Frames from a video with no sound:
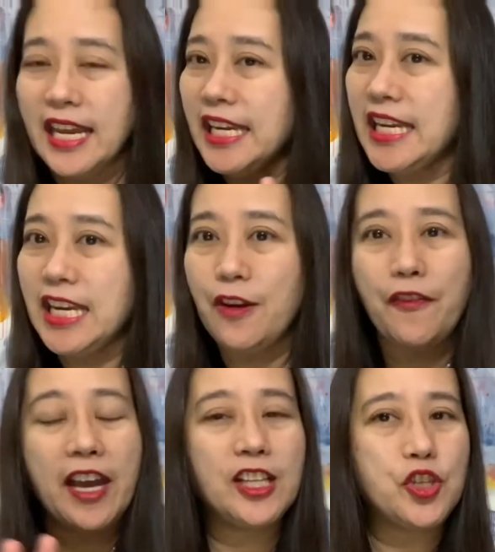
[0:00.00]

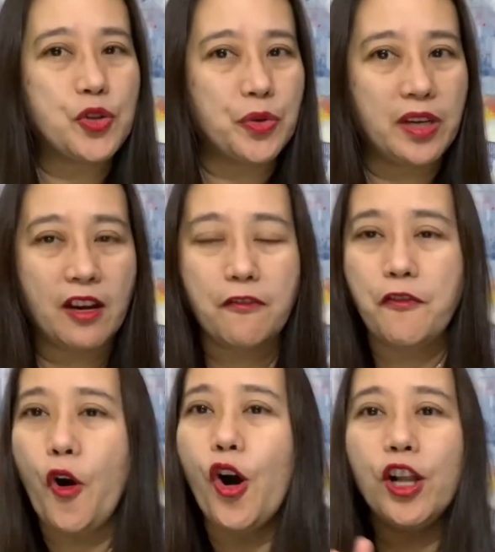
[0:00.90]
even during
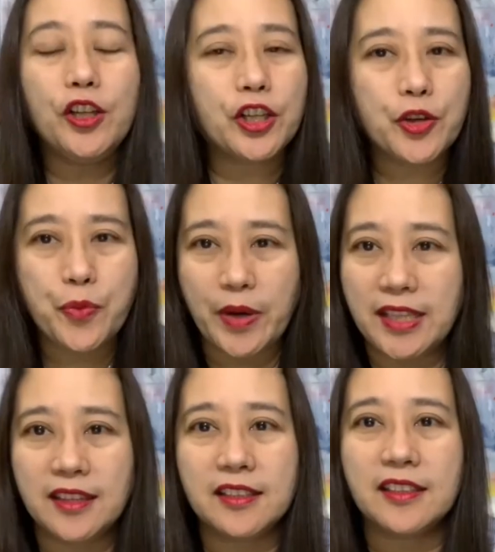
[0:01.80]
fall or
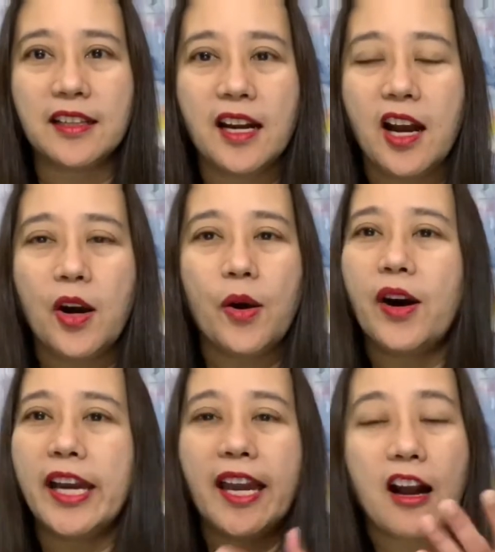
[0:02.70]
winter, o
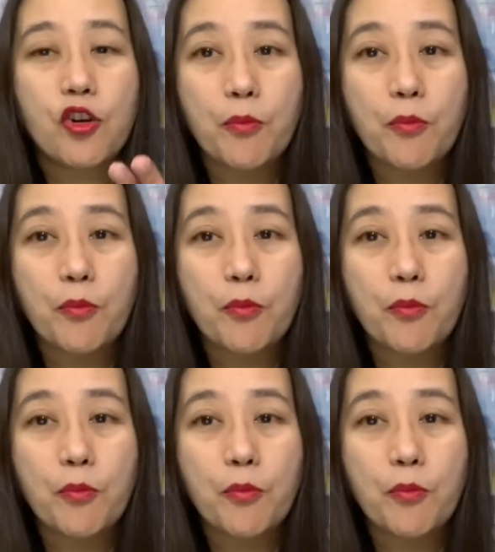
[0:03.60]
kaya kung